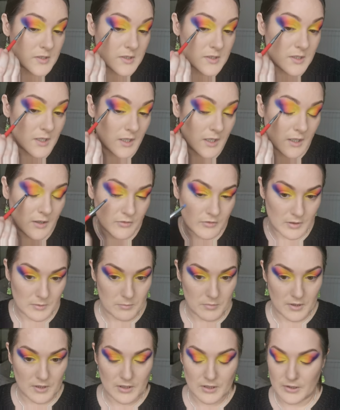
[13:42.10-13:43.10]
This is a lovely
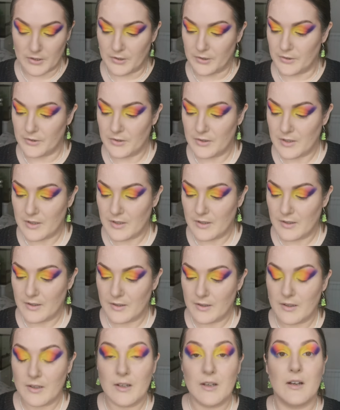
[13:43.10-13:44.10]
blue.
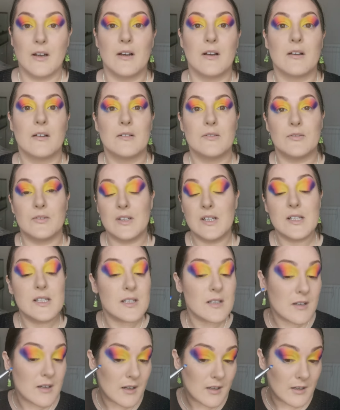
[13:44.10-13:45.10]

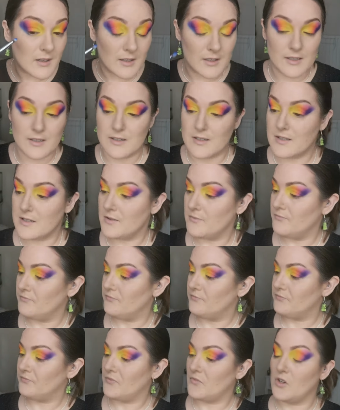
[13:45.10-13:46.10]
These colours
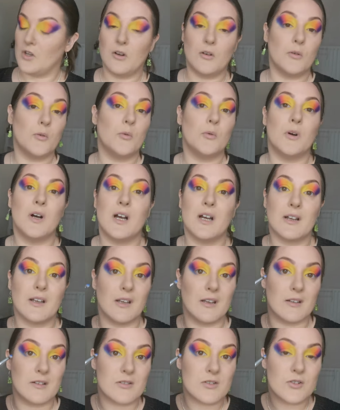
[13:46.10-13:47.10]
are all
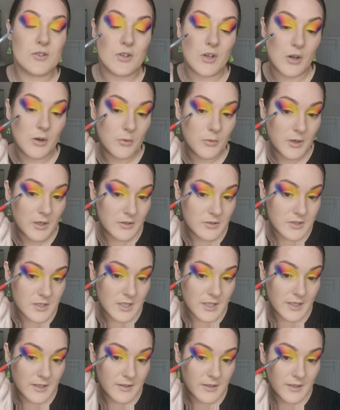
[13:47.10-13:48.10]
working so well
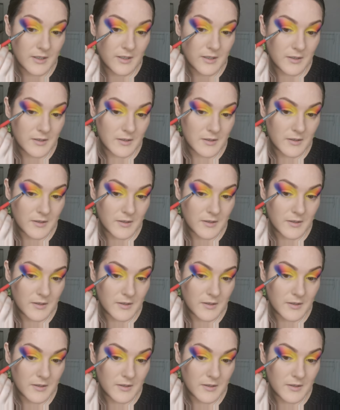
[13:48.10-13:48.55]
together.